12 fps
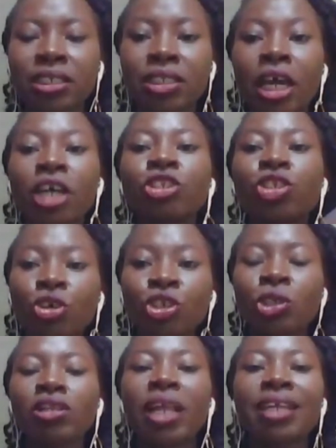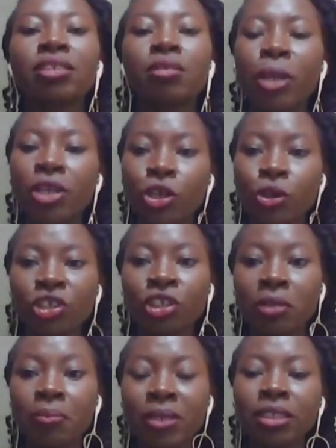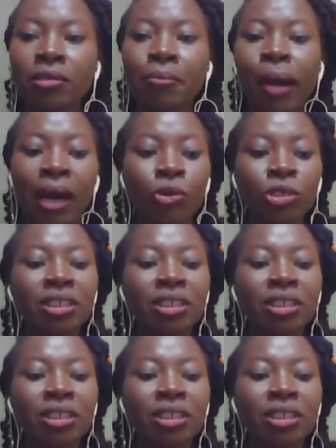social entrepreneurship is about